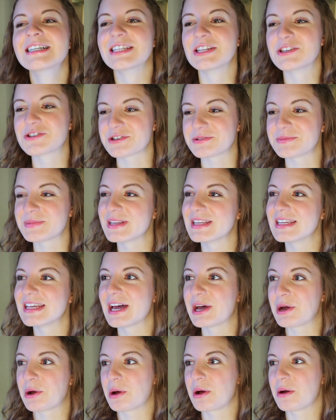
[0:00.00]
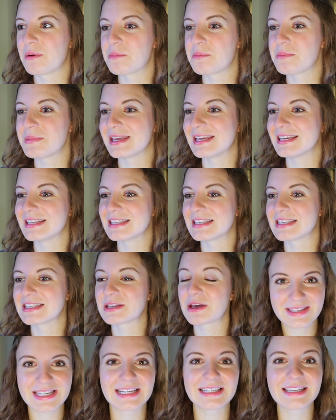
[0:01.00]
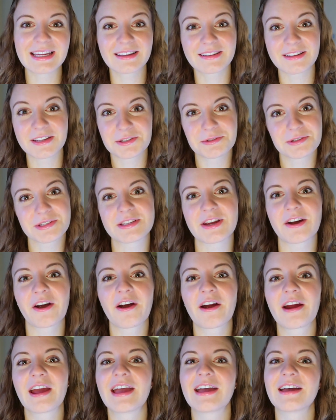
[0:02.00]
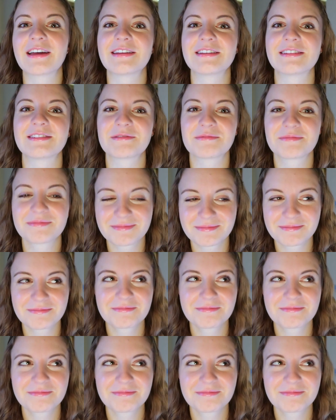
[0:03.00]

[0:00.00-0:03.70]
in German means Saint Nicholas was there and